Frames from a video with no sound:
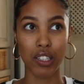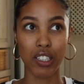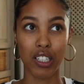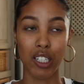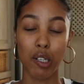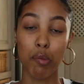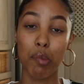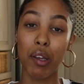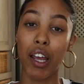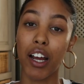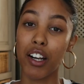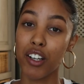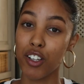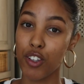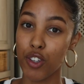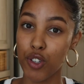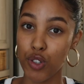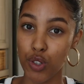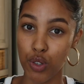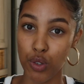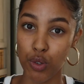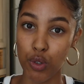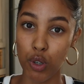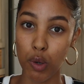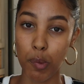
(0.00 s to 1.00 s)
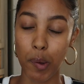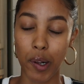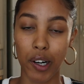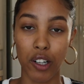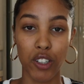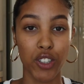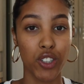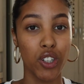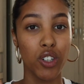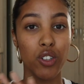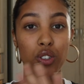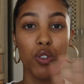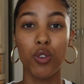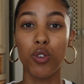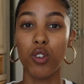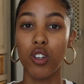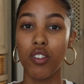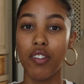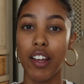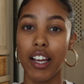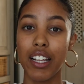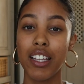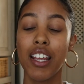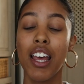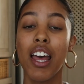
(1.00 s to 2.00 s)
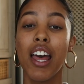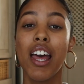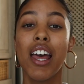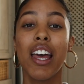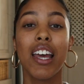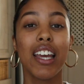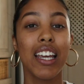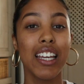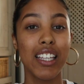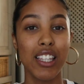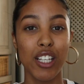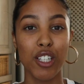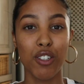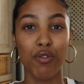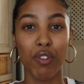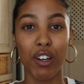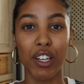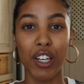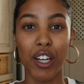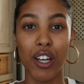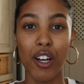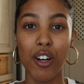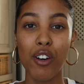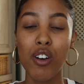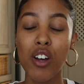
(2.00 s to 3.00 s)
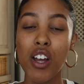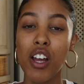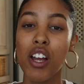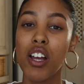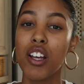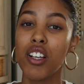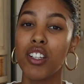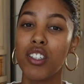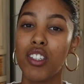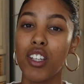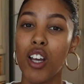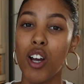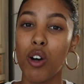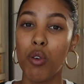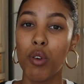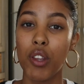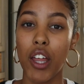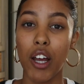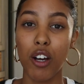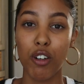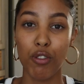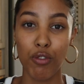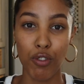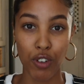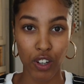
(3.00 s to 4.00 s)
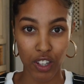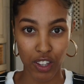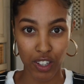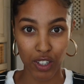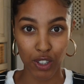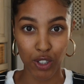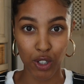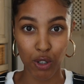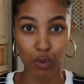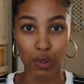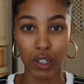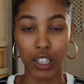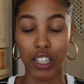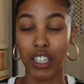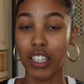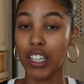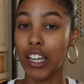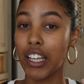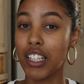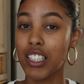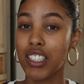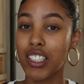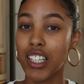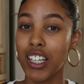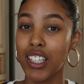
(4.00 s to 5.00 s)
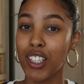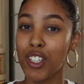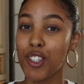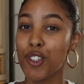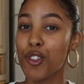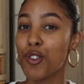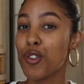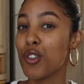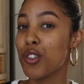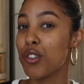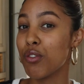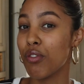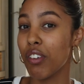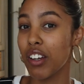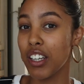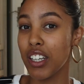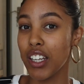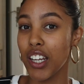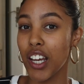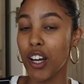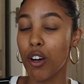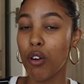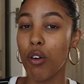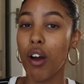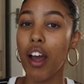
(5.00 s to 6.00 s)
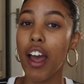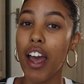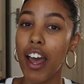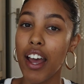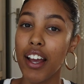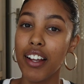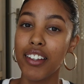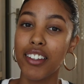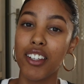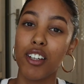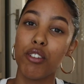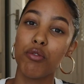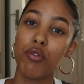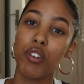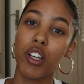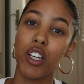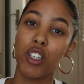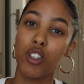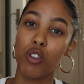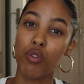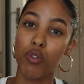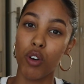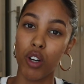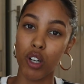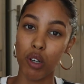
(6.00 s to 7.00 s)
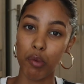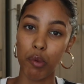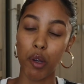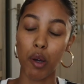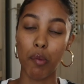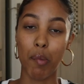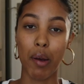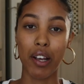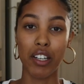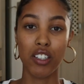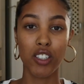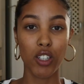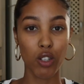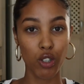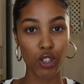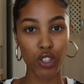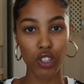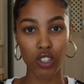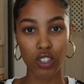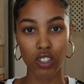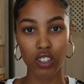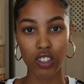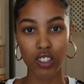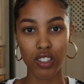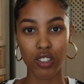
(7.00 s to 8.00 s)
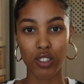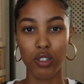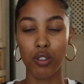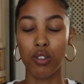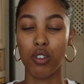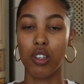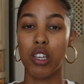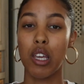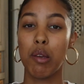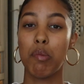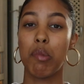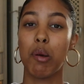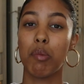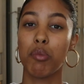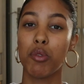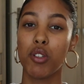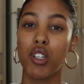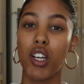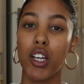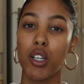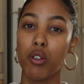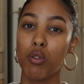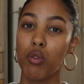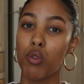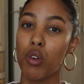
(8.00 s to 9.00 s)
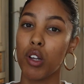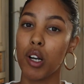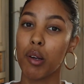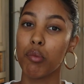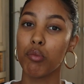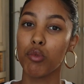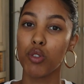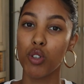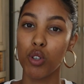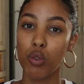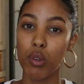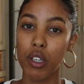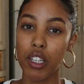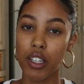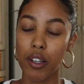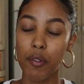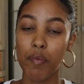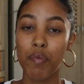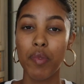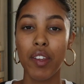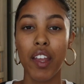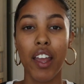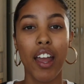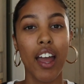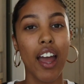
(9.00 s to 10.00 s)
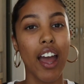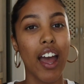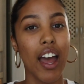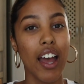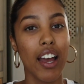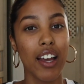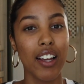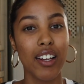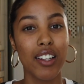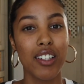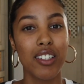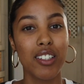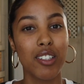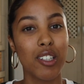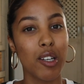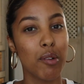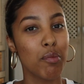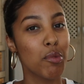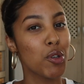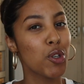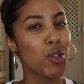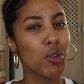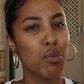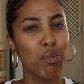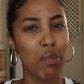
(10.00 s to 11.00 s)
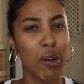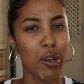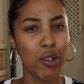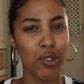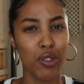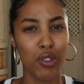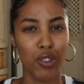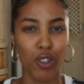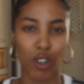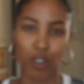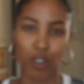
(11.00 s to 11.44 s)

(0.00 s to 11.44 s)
It's gonna be under the nook, but I'll show you all of that in this video. So without further ado, we can get straight into this video, and don't forget to follow me on my socials to keep up to date with what I'm doing and some cute posts